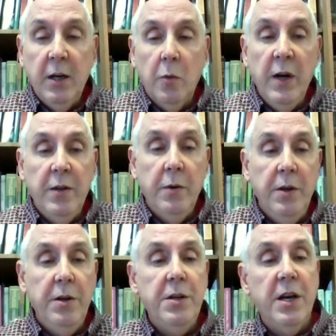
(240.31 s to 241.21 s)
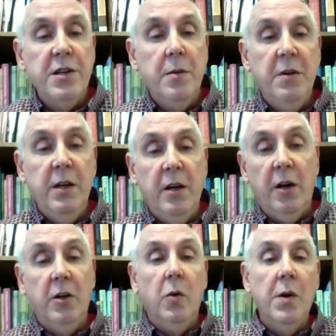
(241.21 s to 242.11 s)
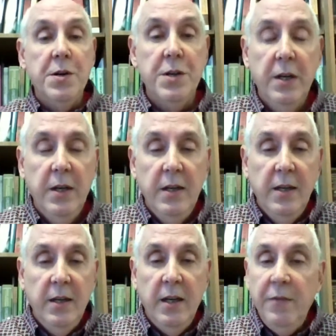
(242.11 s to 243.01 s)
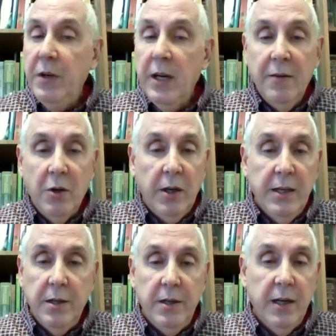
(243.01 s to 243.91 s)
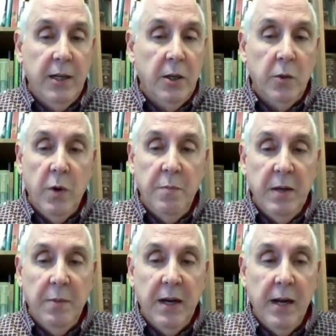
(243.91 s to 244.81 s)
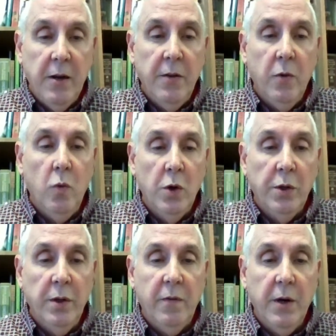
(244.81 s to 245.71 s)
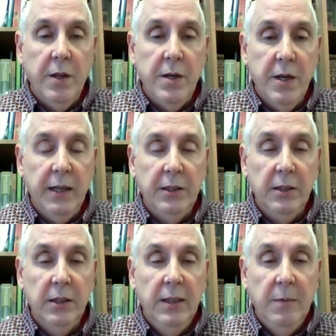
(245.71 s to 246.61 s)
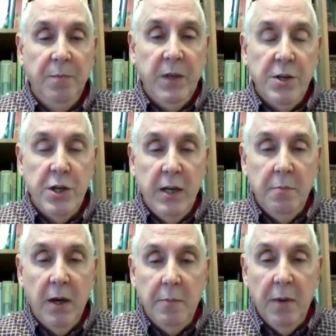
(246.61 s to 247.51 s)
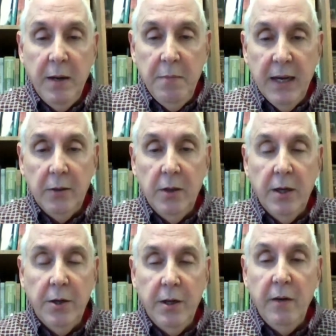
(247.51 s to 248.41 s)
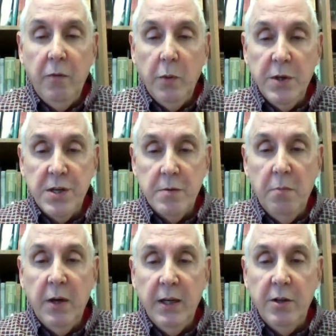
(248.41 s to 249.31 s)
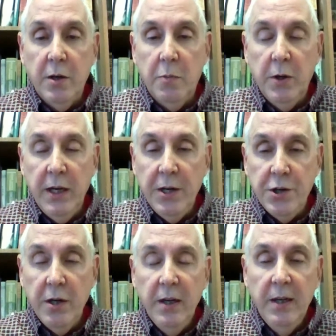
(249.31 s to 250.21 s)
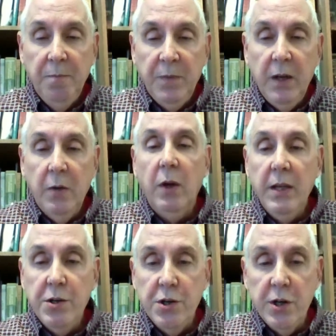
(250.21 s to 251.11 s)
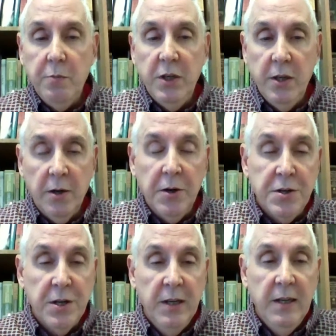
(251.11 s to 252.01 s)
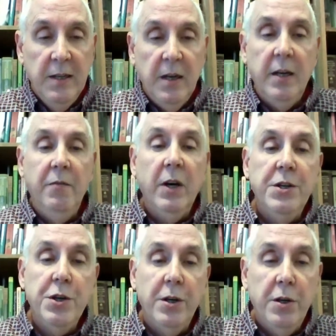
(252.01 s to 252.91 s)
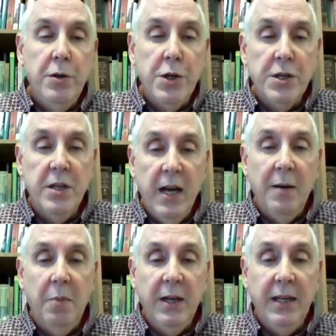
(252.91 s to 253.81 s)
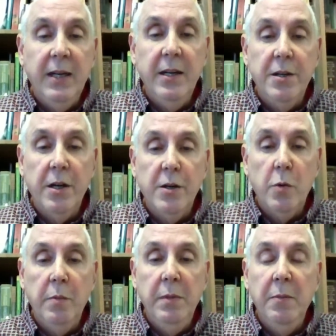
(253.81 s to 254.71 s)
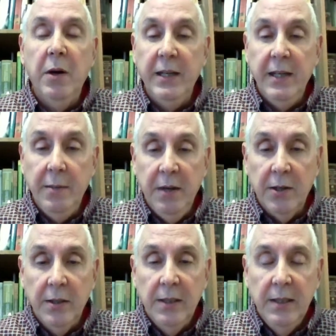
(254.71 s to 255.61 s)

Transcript: our way through the New Testament in our course, and if you'd ever like to dialogue with me about how the world in front of the text is shaped by my background and influences my interpretation in relationship to yours, I invite you to do just that by getting in touch with me by email,